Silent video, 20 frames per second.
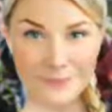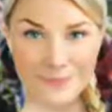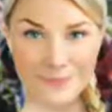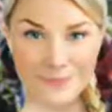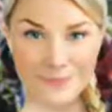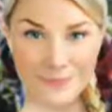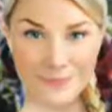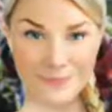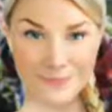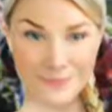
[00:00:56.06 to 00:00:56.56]

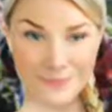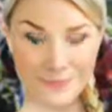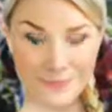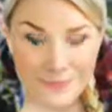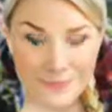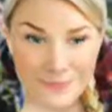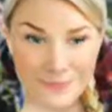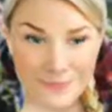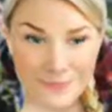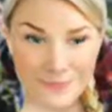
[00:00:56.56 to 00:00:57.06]

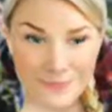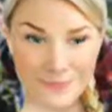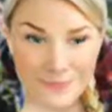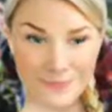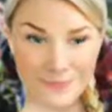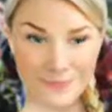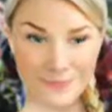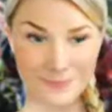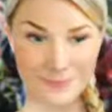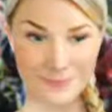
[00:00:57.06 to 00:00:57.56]

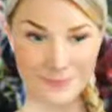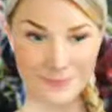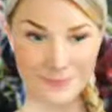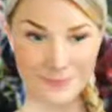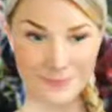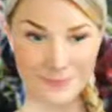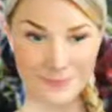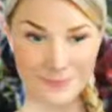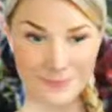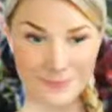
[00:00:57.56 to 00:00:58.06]

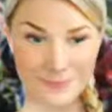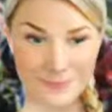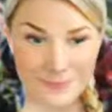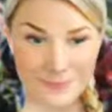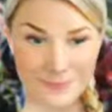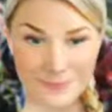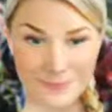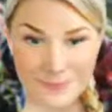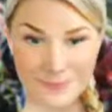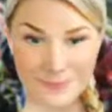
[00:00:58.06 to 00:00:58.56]

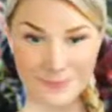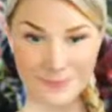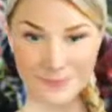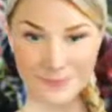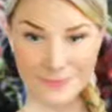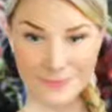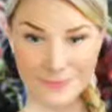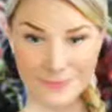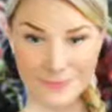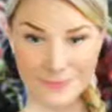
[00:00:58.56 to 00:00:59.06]

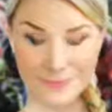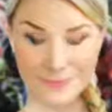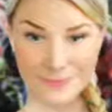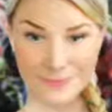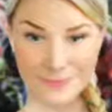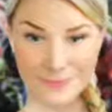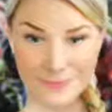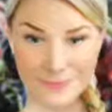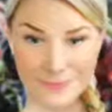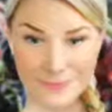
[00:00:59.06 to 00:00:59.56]

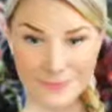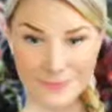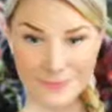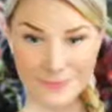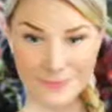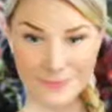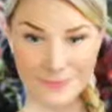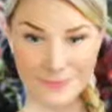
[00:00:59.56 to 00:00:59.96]
Nothing is said.